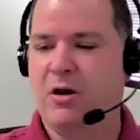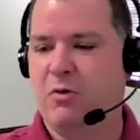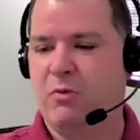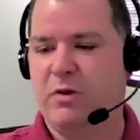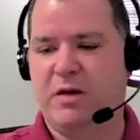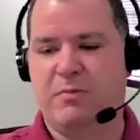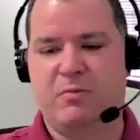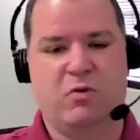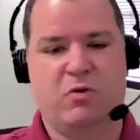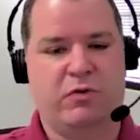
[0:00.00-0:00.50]

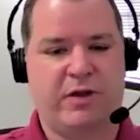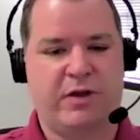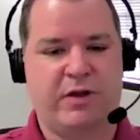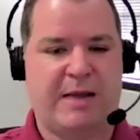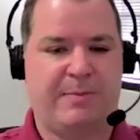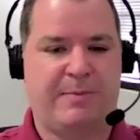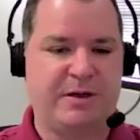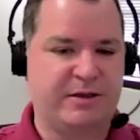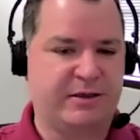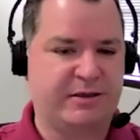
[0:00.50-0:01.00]
We are more than
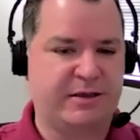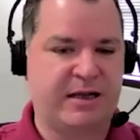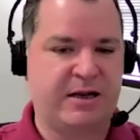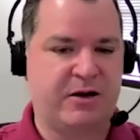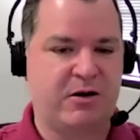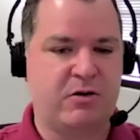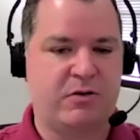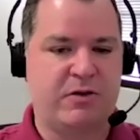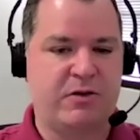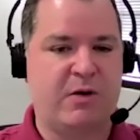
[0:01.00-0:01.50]
happy to
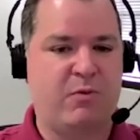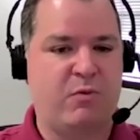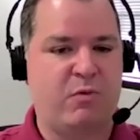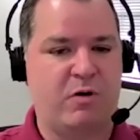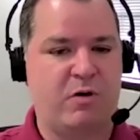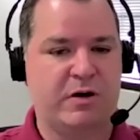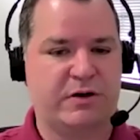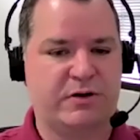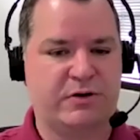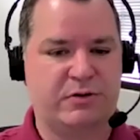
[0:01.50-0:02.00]
take on that
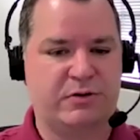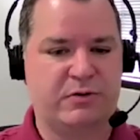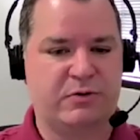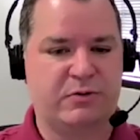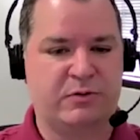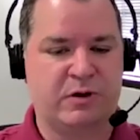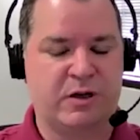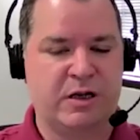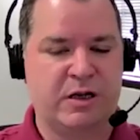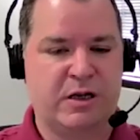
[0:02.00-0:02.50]
work
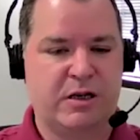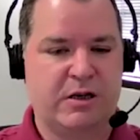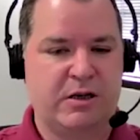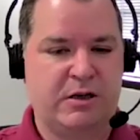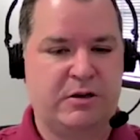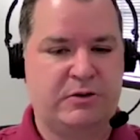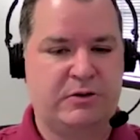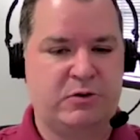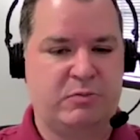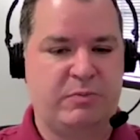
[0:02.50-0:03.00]
to
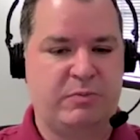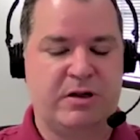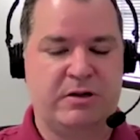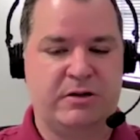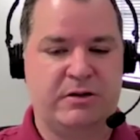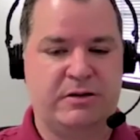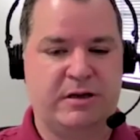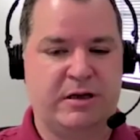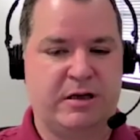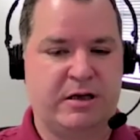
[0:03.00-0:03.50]
build